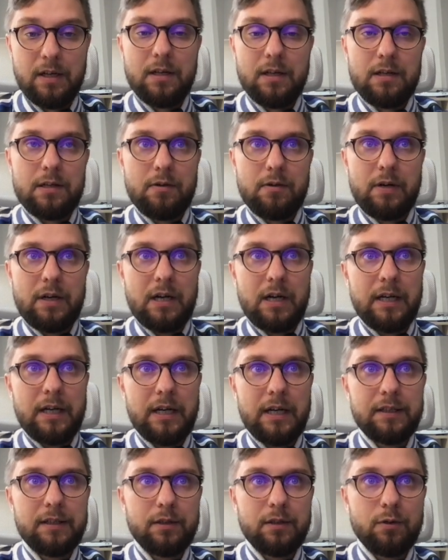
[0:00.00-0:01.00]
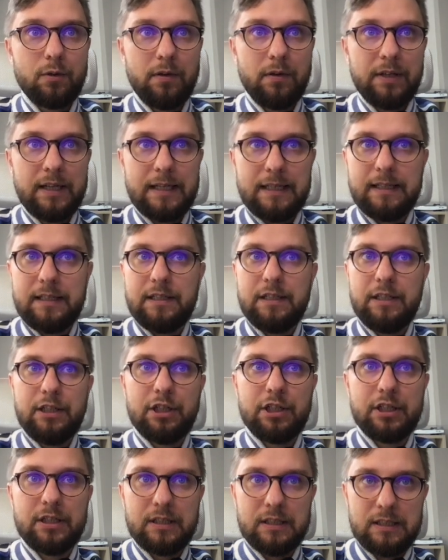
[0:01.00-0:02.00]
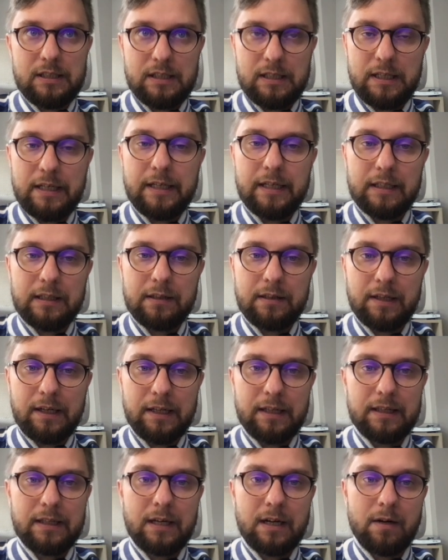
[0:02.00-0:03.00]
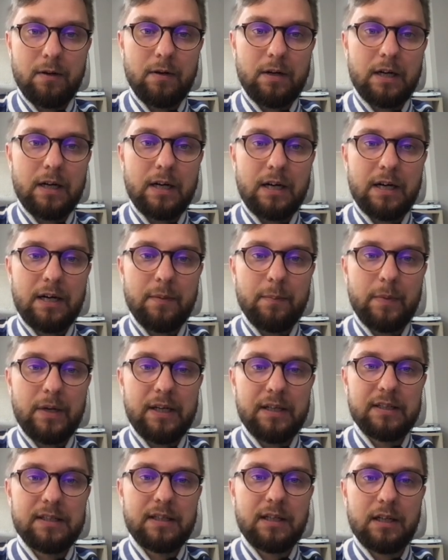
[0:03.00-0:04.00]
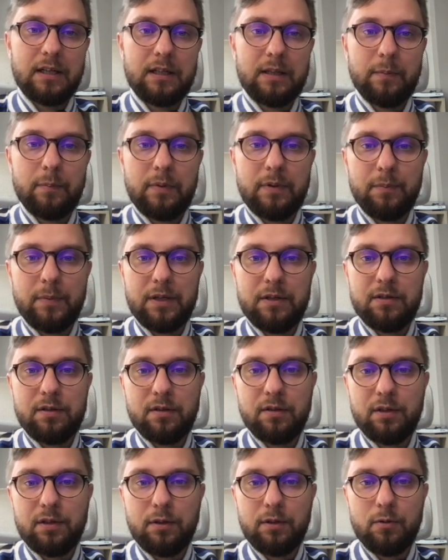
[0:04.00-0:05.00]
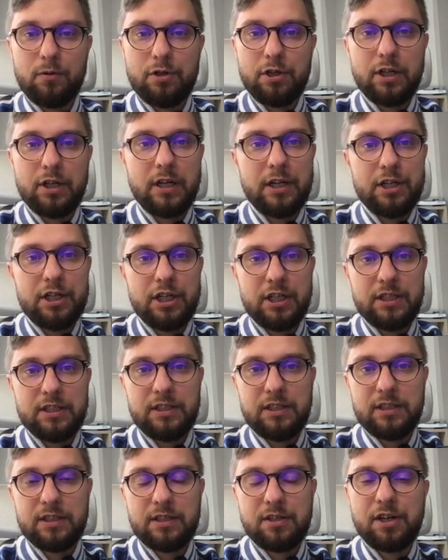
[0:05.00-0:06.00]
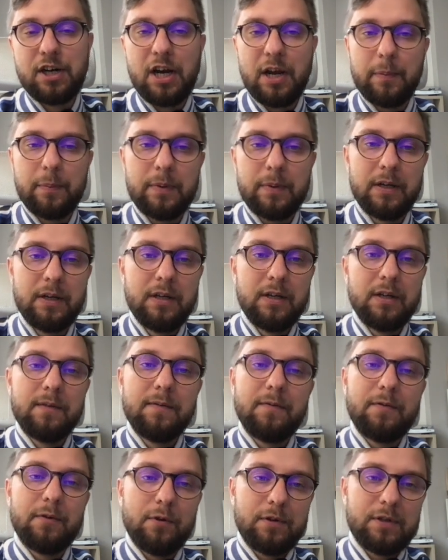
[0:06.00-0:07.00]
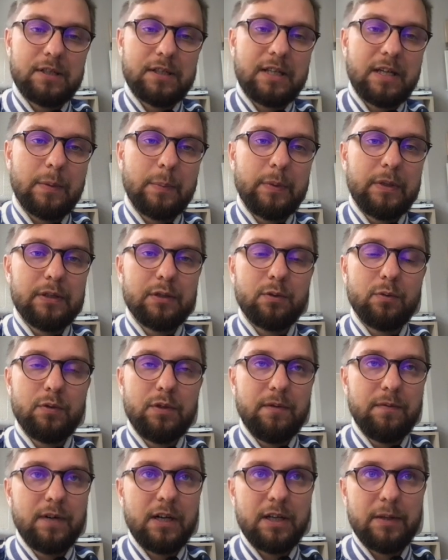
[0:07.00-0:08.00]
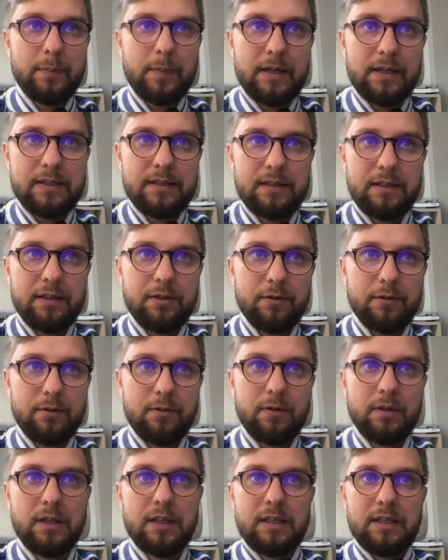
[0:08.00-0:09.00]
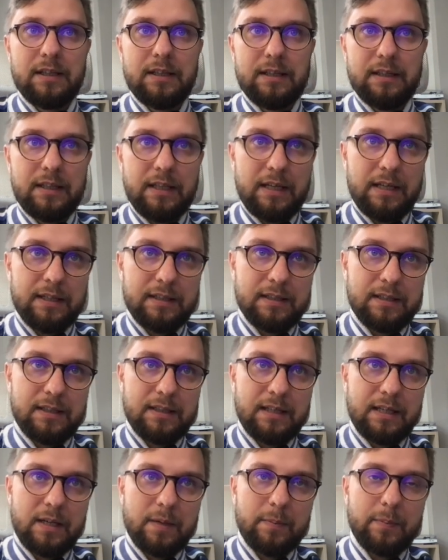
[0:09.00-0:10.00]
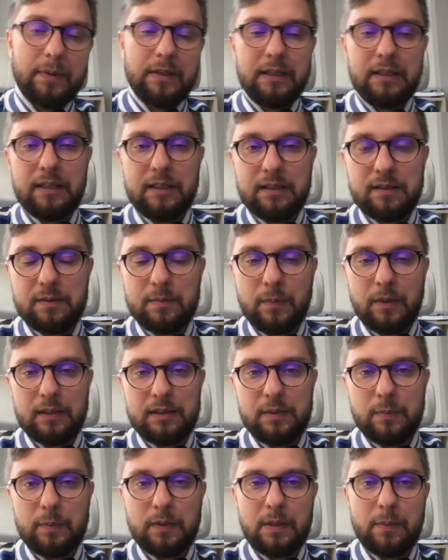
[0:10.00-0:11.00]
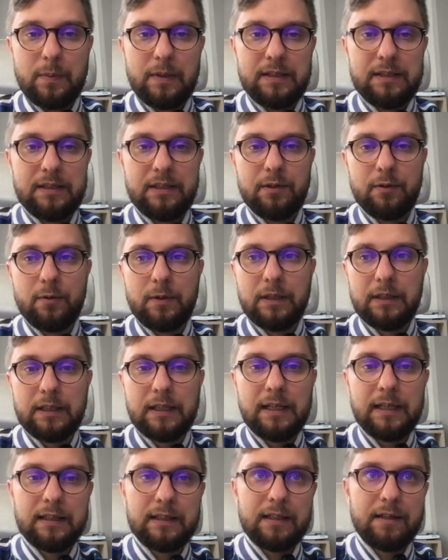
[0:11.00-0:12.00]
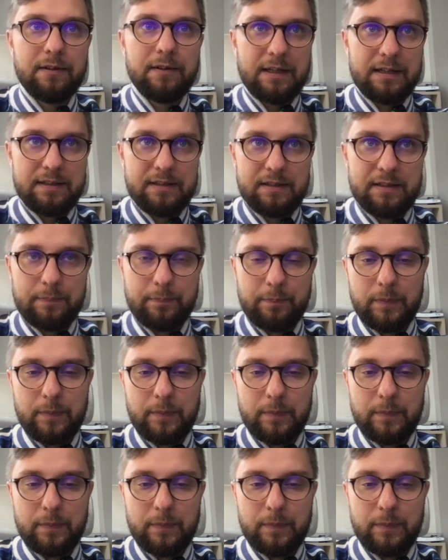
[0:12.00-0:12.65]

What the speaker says: So I added all the conditions, and right now I may start implementing the logic I just described. First step is to divide by 0, next step is multiply by 0 and add a rest.